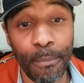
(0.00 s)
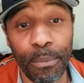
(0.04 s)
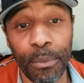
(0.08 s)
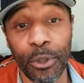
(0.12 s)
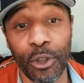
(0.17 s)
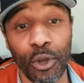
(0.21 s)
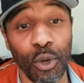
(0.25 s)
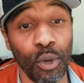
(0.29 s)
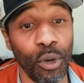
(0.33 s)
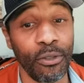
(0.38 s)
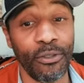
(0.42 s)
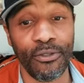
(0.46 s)

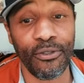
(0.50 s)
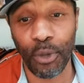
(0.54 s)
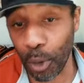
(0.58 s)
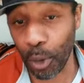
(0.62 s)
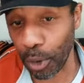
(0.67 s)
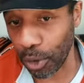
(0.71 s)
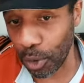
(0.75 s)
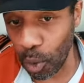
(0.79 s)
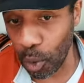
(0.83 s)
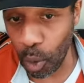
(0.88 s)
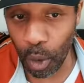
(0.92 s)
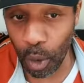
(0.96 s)
to a
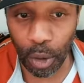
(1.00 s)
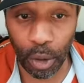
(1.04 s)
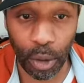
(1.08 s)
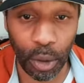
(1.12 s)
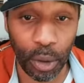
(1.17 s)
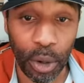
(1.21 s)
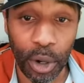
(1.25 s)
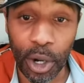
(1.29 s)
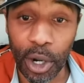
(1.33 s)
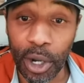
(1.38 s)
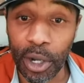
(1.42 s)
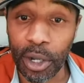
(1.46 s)
fourth quarter
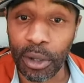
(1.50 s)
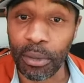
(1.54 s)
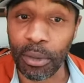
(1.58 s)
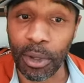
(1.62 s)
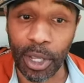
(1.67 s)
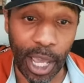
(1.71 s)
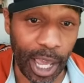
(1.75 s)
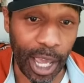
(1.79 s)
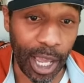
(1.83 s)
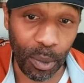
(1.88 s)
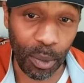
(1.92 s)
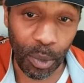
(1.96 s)

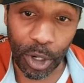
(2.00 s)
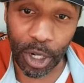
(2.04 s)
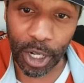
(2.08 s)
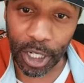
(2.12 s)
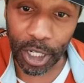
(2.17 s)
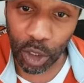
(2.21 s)
game winning